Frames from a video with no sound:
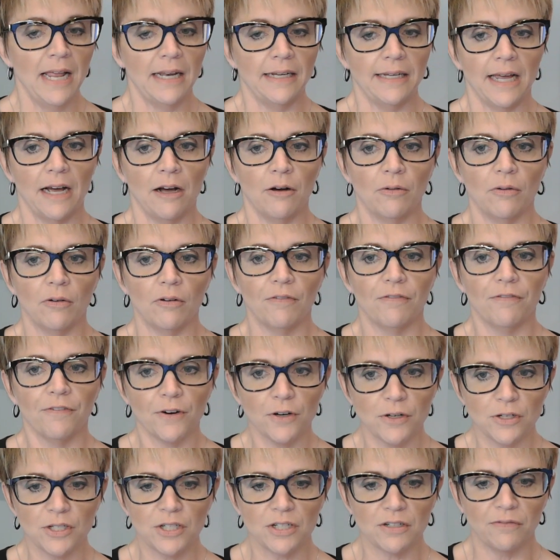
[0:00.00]
Now,
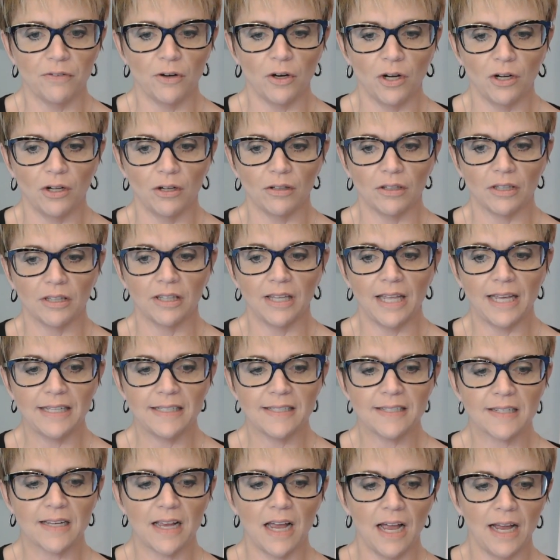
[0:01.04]
first of all,
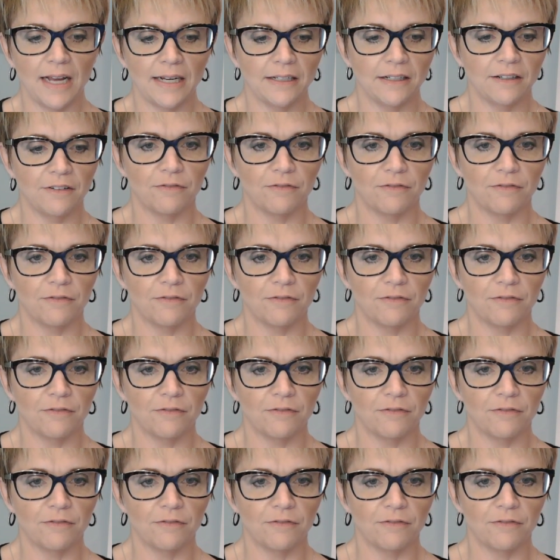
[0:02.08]
let's kind